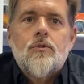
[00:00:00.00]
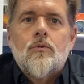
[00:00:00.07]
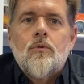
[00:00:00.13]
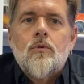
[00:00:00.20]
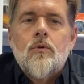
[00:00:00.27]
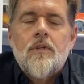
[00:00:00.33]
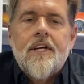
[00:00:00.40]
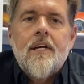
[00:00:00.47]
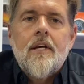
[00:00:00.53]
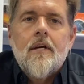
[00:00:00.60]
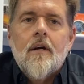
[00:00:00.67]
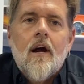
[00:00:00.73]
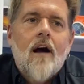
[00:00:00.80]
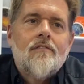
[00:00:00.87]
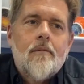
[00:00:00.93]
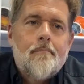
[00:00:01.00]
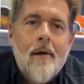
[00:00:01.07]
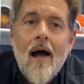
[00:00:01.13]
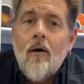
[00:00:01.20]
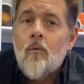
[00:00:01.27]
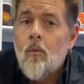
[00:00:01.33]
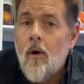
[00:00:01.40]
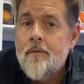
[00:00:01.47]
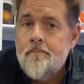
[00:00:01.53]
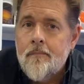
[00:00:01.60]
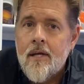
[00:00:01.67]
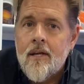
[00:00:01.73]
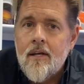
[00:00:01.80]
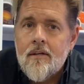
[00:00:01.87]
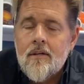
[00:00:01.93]
a rule here of about 1
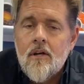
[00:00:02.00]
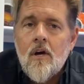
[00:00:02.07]
minute,